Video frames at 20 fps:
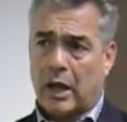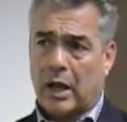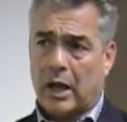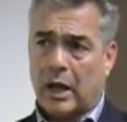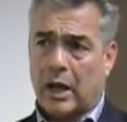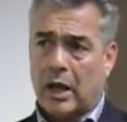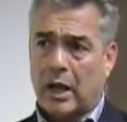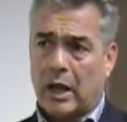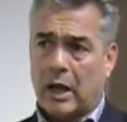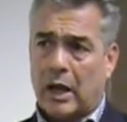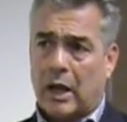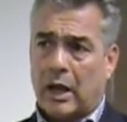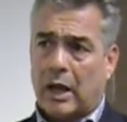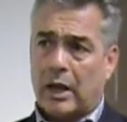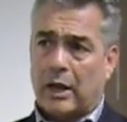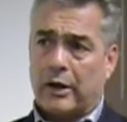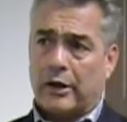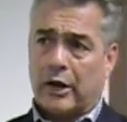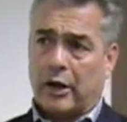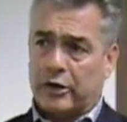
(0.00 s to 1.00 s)
Are
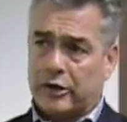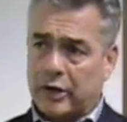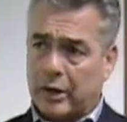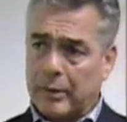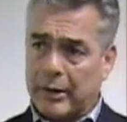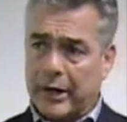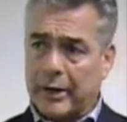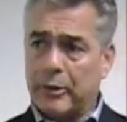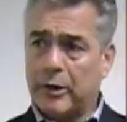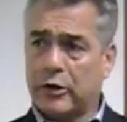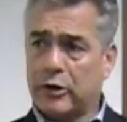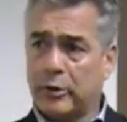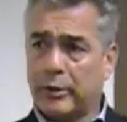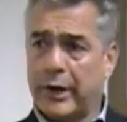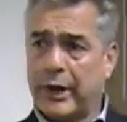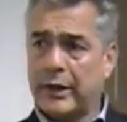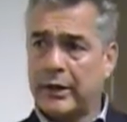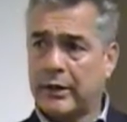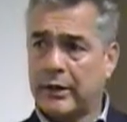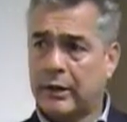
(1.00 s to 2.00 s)
you talking about eminent
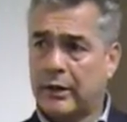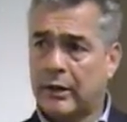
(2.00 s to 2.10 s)
domain?